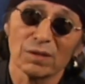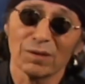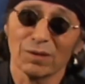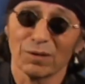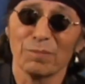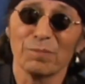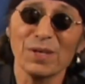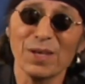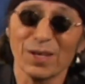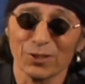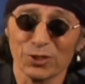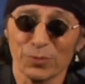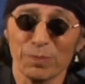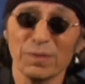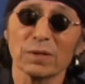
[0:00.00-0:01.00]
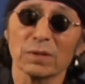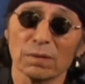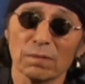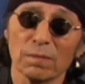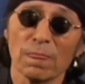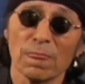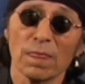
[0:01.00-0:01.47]
our being our spirit
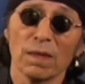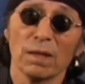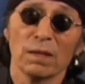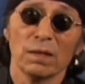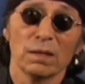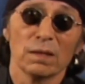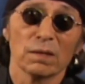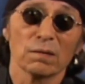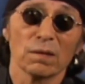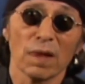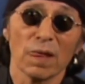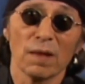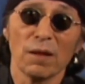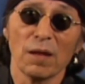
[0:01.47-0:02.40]
you know and,